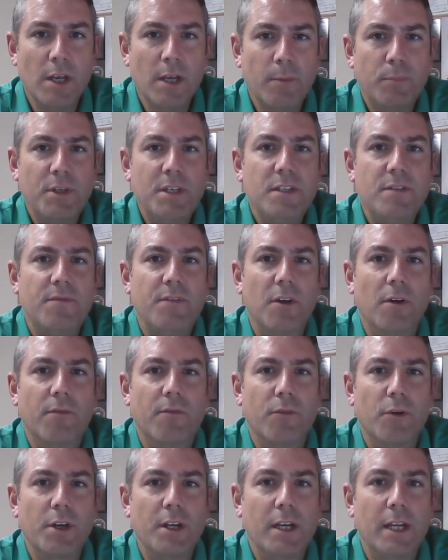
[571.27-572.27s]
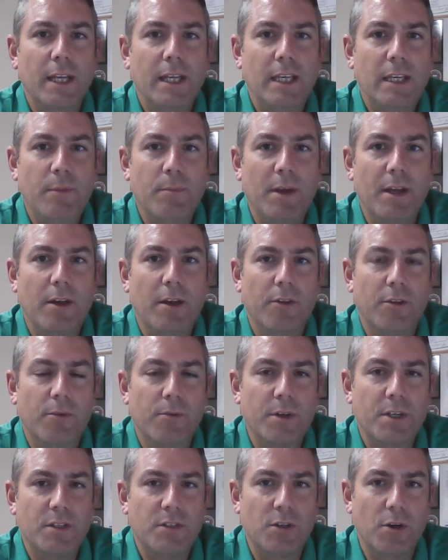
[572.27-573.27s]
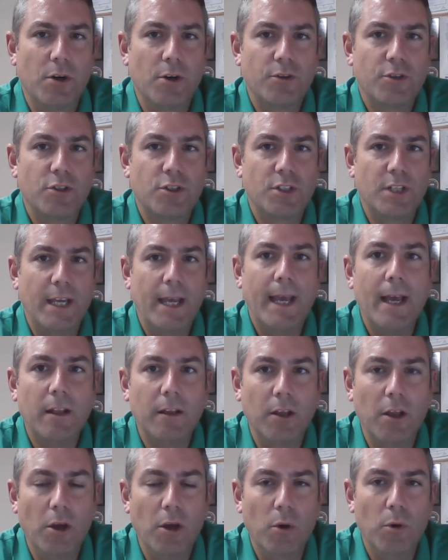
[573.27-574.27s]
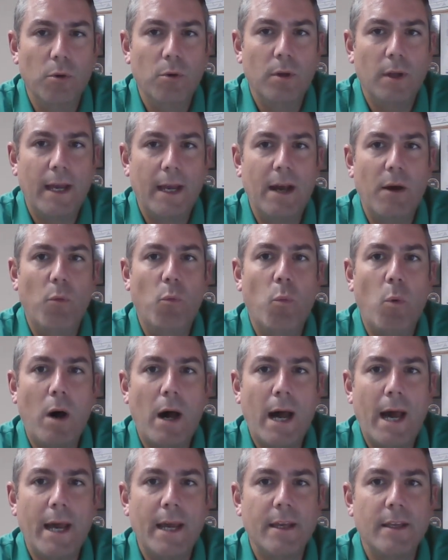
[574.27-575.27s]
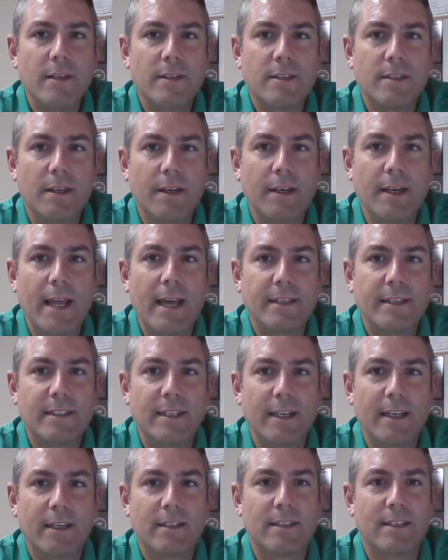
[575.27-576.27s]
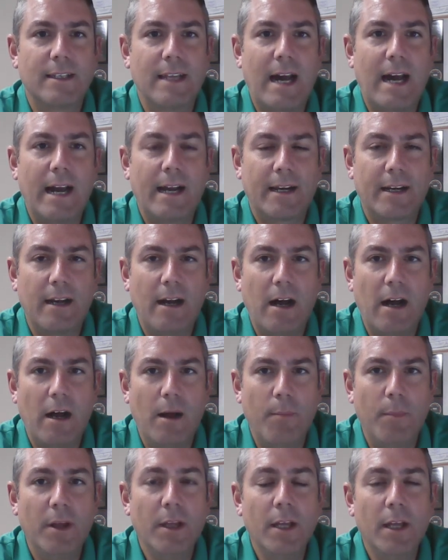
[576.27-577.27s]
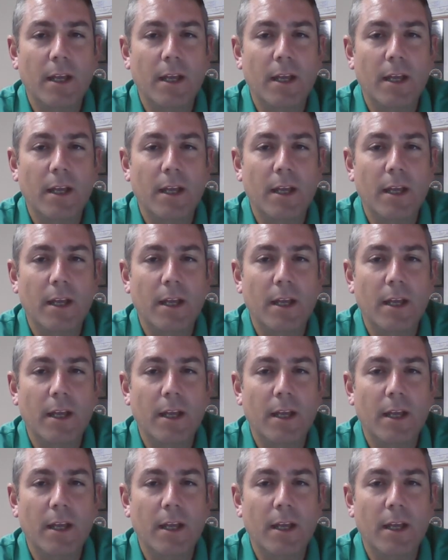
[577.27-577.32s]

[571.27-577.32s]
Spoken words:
please feel free to email the research to hello@wisenetics.com.